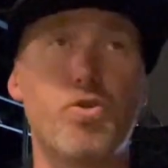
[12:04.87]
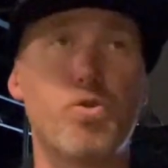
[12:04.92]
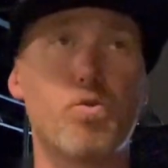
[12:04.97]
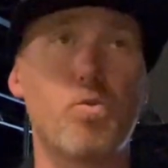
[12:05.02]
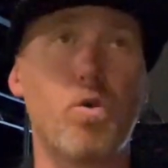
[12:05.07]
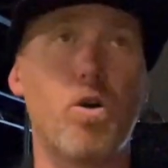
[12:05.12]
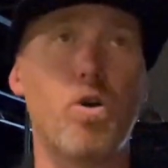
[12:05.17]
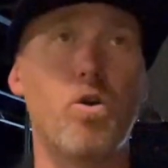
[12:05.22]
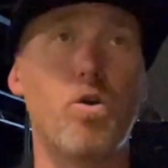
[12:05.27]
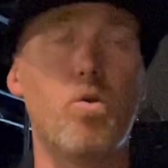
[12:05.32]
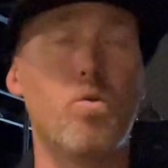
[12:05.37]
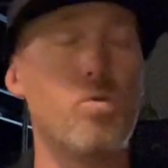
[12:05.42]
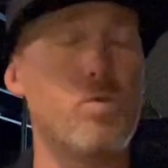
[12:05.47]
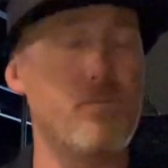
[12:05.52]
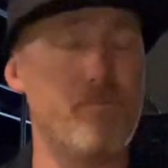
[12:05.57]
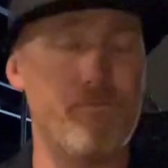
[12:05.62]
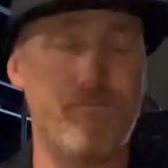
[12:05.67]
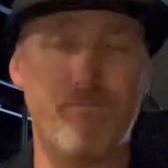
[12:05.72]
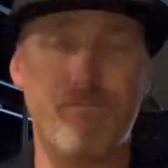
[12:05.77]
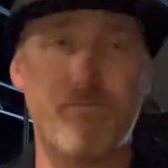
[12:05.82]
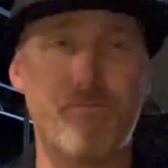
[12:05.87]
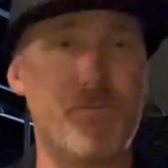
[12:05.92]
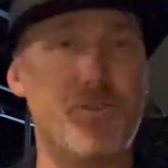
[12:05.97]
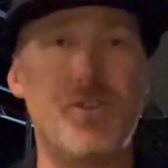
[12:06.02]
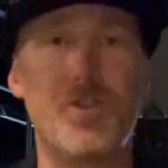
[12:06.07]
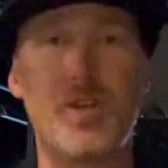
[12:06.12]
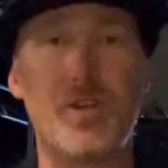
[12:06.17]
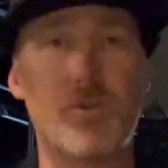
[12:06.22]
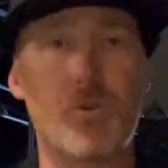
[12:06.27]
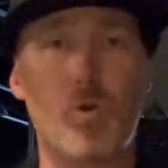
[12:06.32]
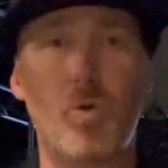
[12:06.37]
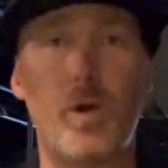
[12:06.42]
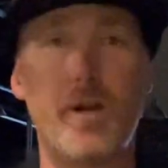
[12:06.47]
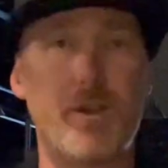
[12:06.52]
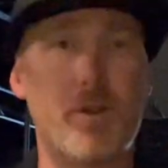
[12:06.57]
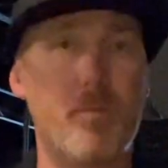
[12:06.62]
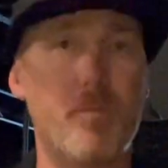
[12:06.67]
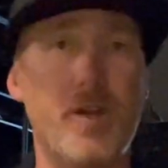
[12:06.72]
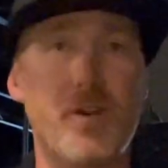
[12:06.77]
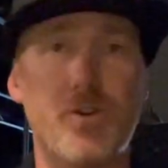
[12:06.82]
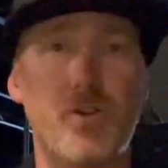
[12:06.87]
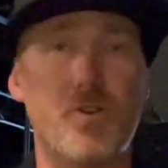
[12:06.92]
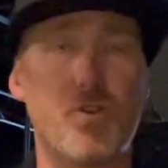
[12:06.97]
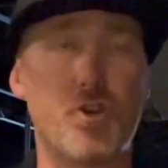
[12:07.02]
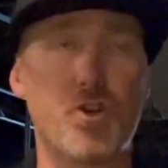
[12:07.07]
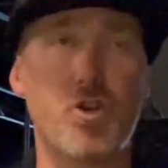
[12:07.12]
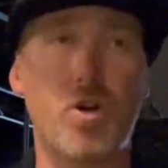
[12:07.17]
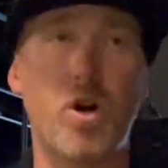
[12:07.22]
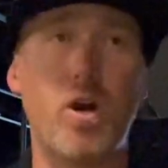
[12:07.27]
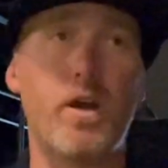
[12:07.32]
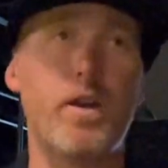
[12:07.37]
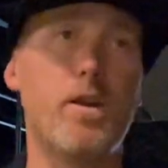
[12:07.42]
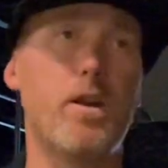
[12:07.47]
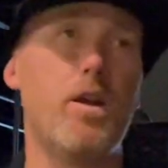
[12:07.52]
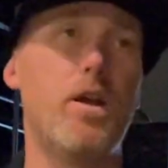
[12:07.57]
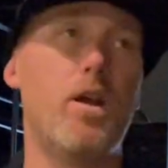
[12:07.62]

in a row, didn't quite commit to the shot.